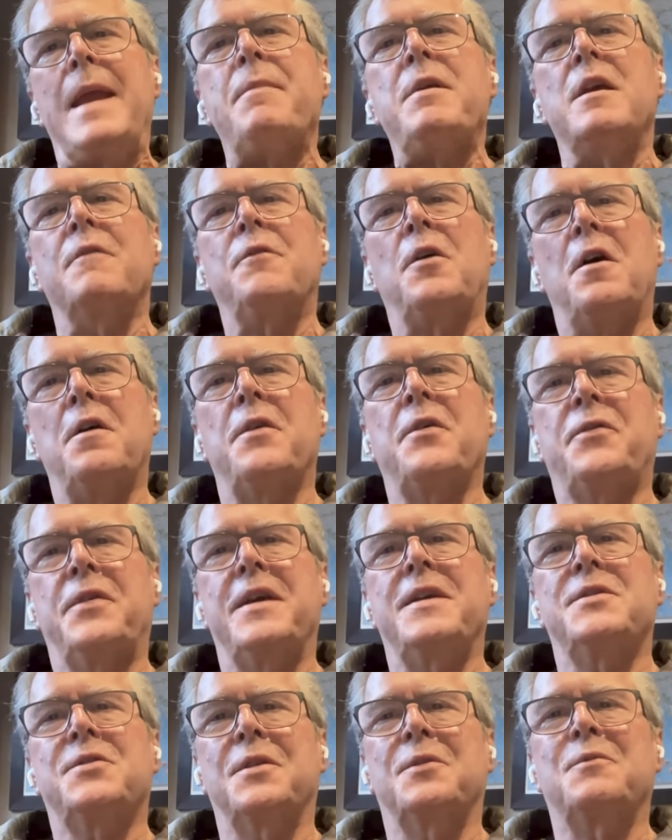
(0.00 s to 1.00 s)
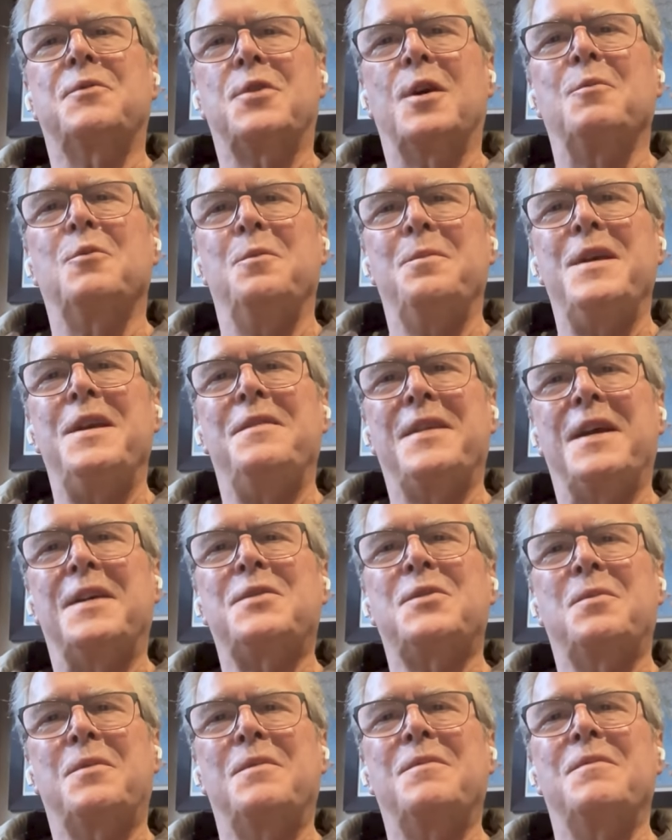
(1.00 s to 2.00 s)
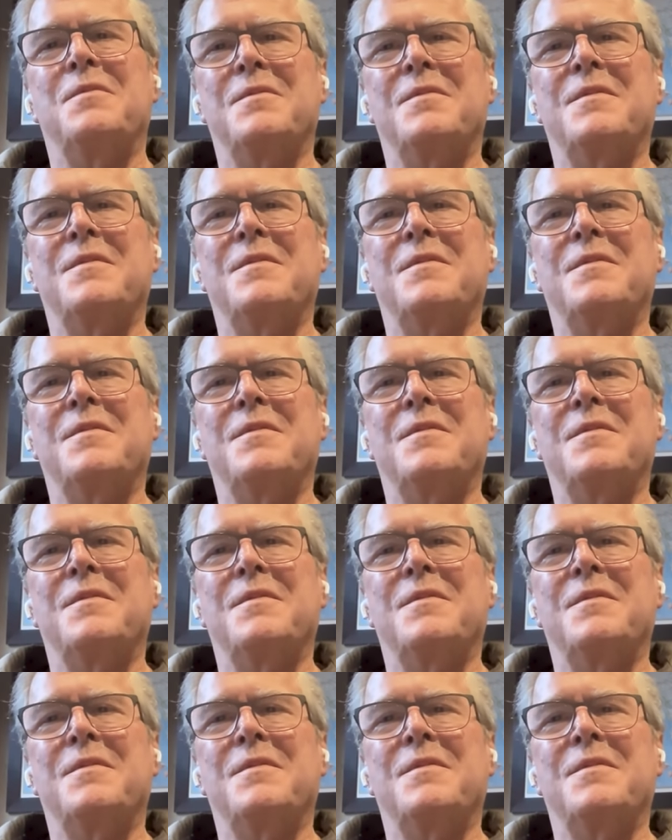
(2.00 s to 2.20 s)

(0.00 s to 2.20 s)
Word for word: maybe of all the things that trouble me, that's